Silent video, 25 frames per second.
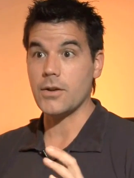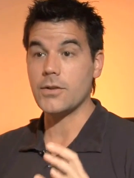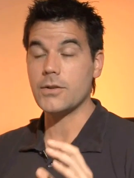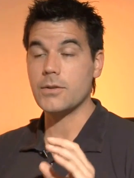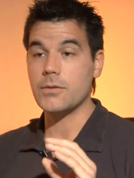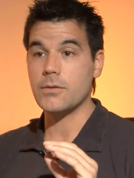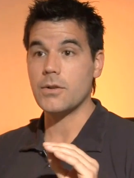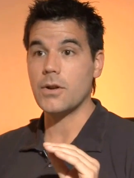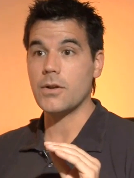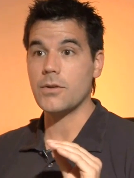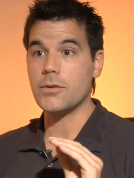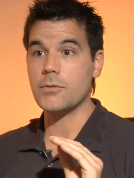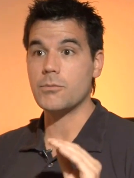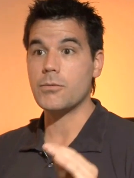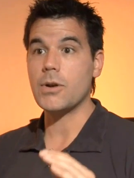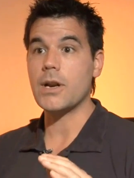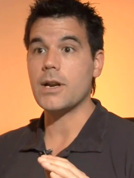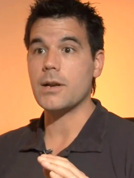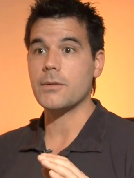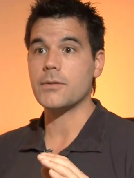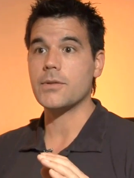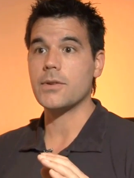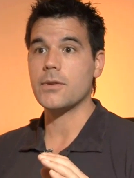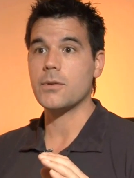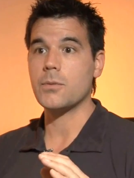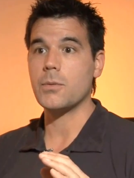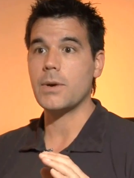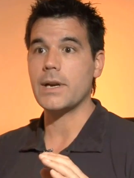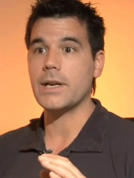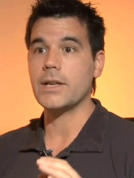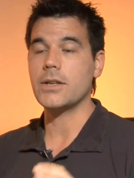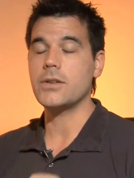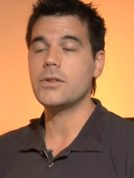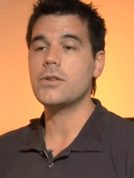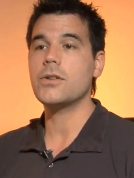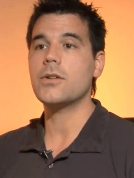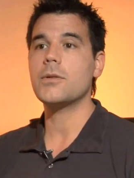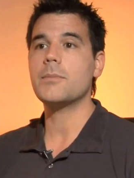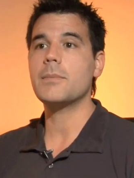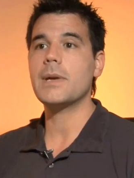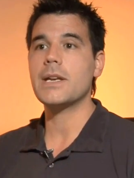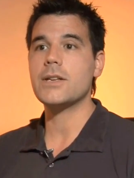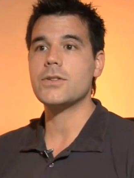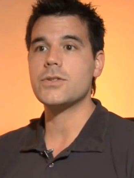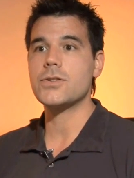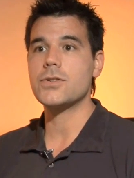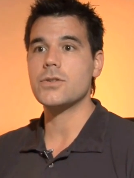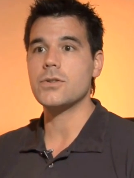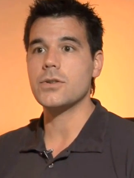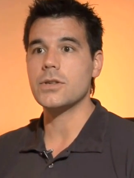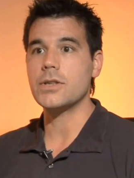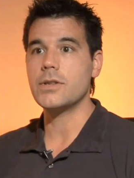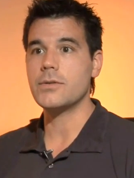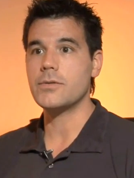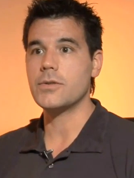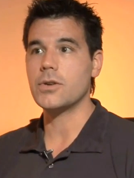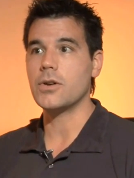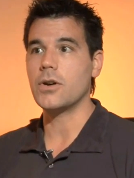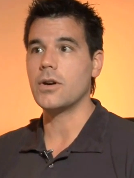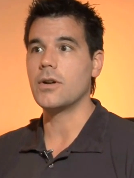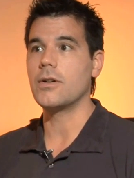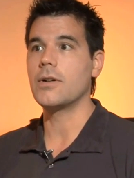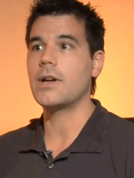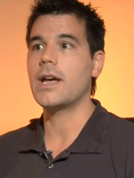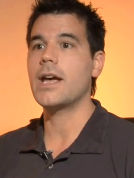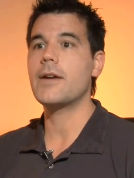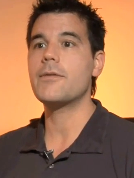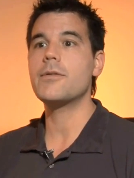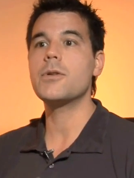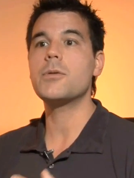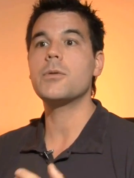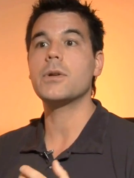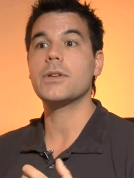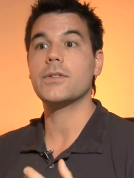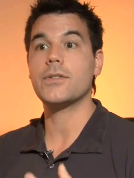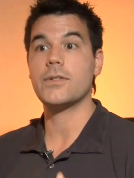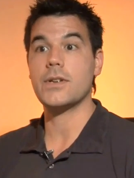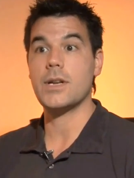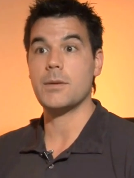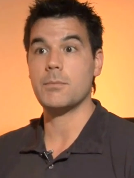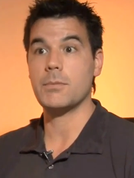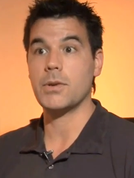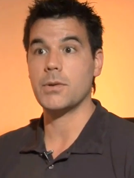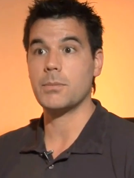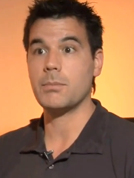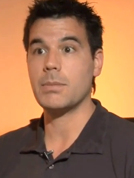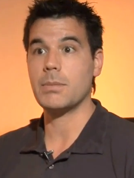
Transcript: on the on the run up to the wedding you've got to make sure you've got everyone's numbers